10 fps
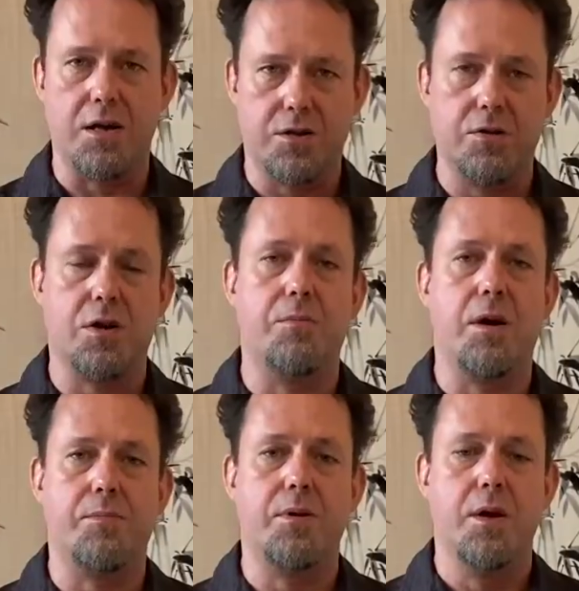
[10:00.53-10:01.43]
to come
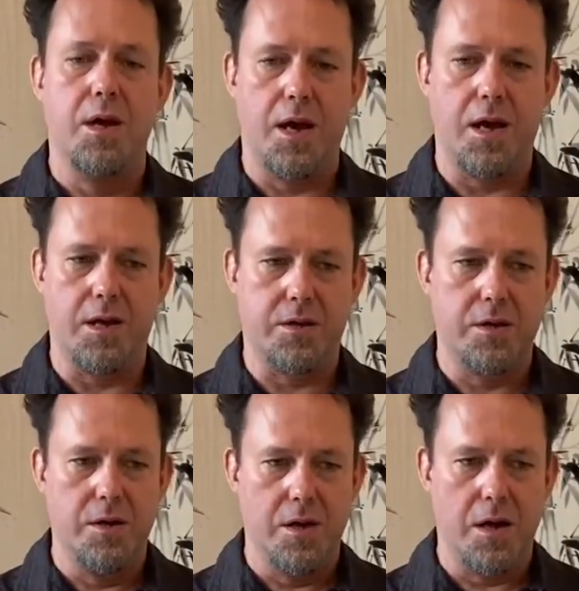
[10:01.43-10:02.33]
up and
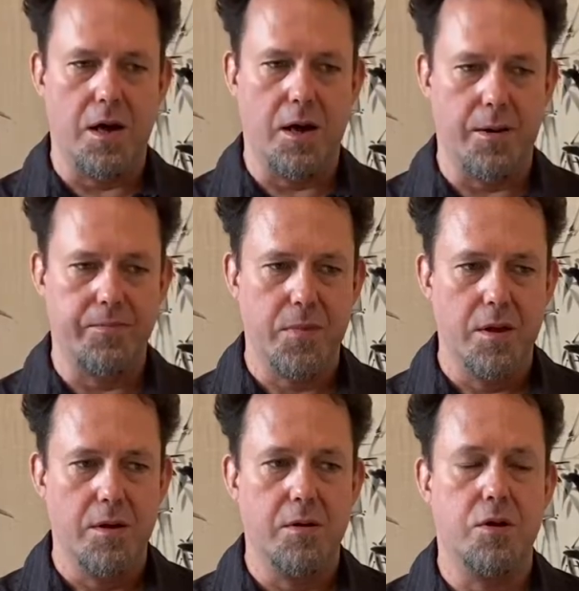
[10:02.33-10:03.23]

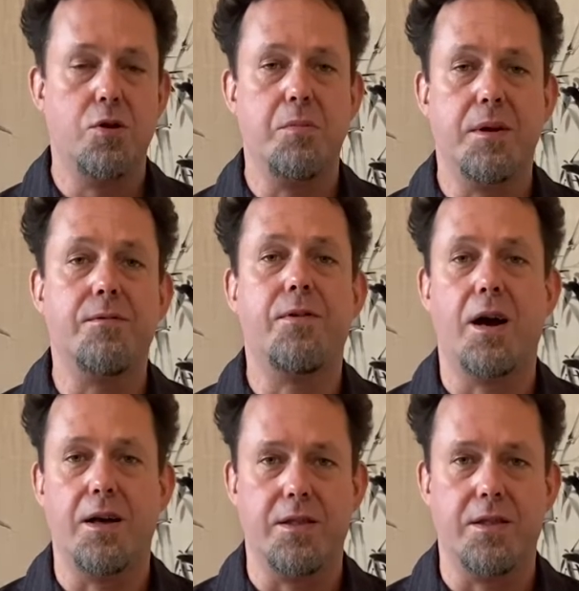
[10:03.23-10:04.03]
humidify